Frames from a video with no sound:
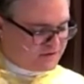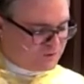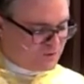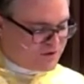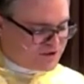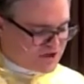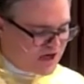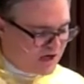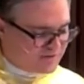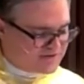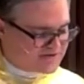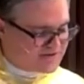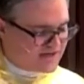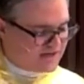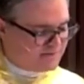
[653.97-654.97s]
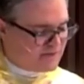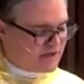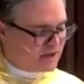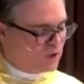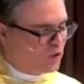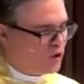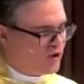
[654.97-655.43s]
when Thomas said, "My
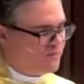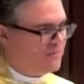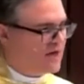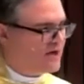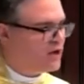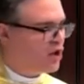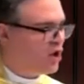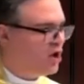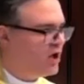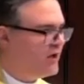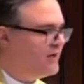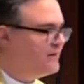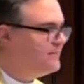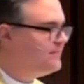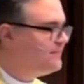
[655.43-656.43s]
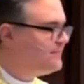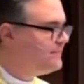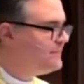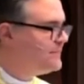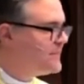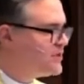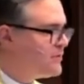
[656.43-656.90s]
Lord and my God,"
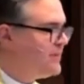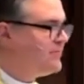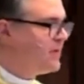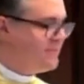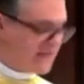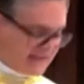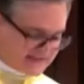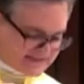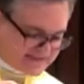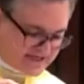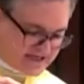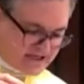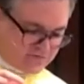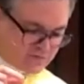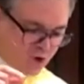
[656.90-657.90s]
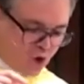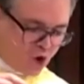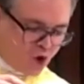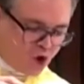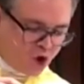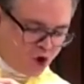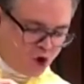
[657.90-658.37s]
swept up in that same
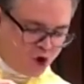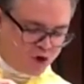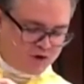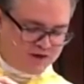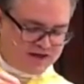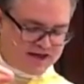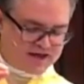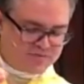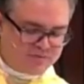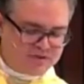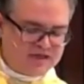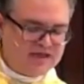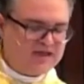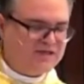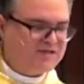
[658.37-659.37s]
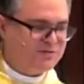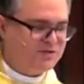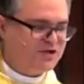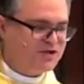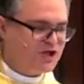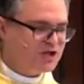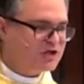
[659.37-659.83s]
awe and peace
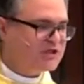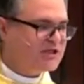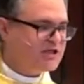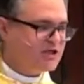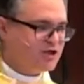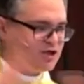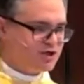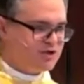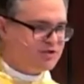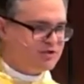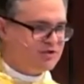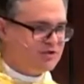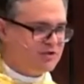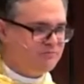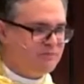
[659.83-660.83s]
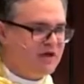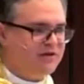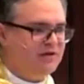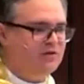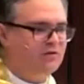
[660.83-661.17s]
which is unleashed by the